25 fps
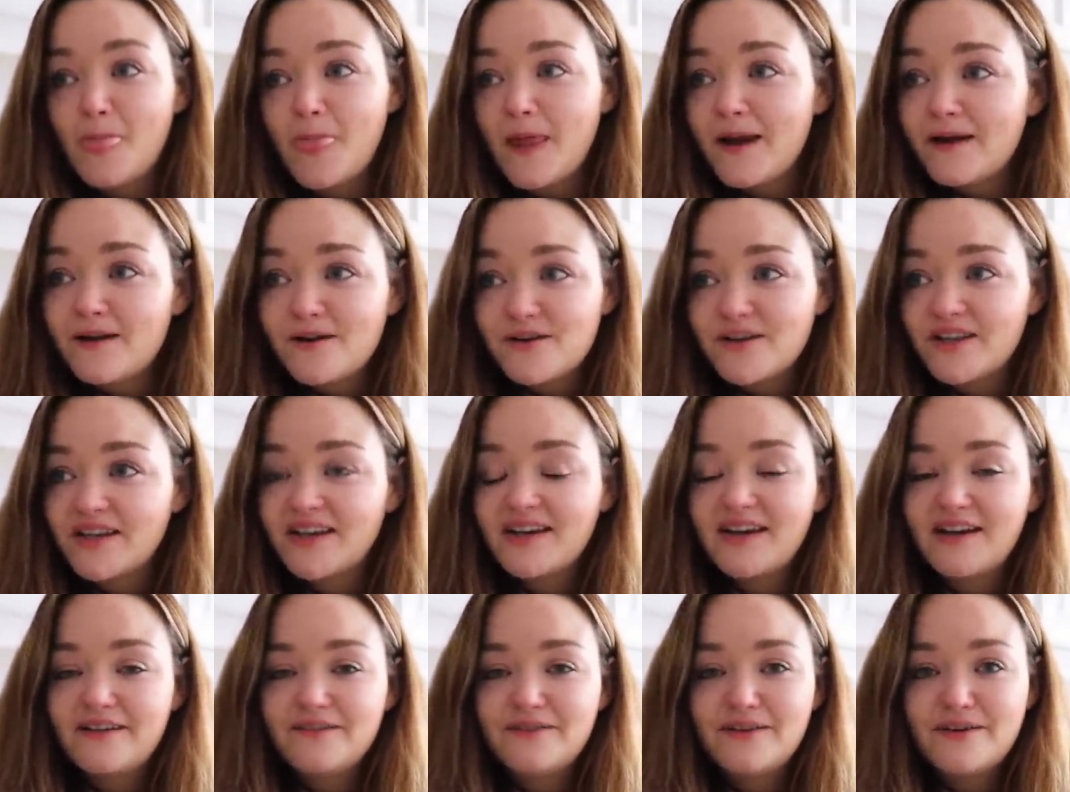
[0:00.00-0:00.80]
I don't
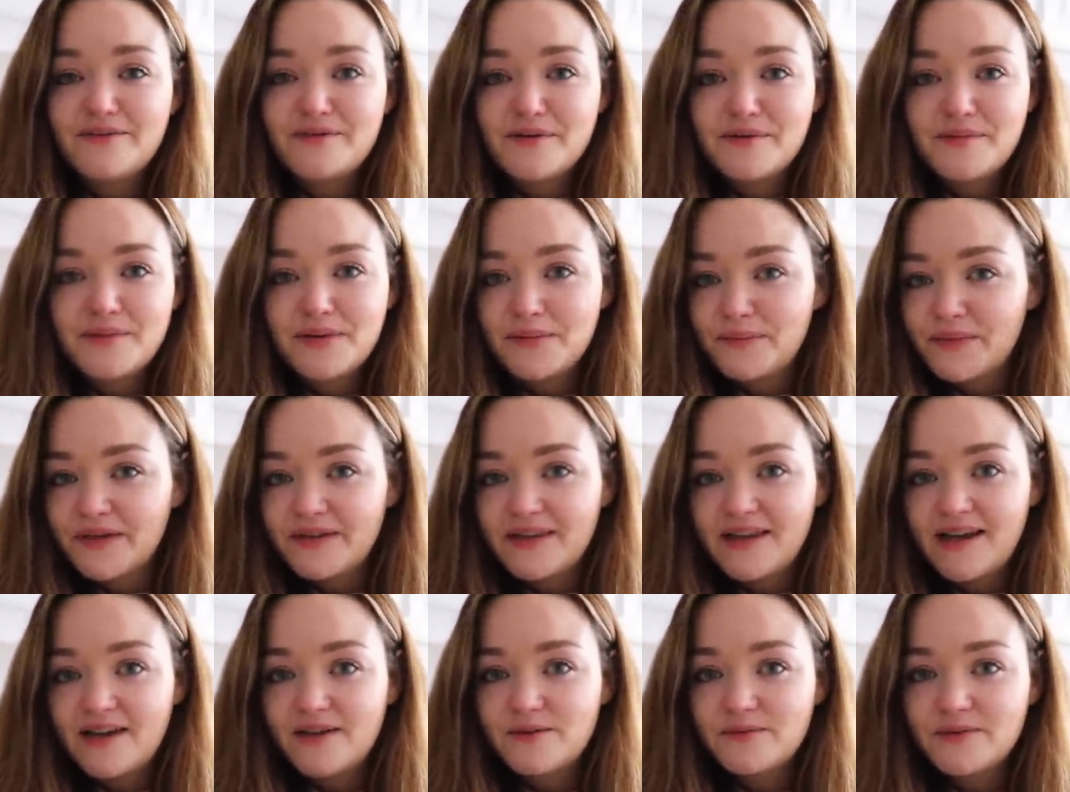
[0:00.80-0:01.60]
think I've ever been
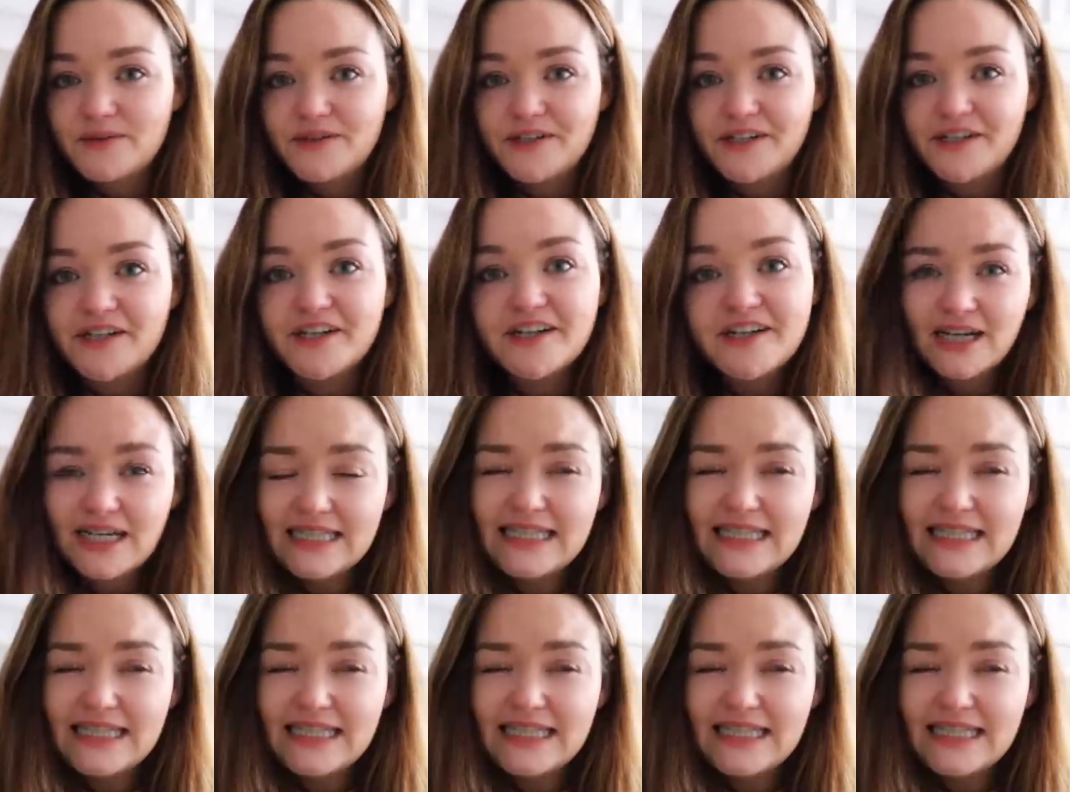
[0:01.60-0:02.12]
without one.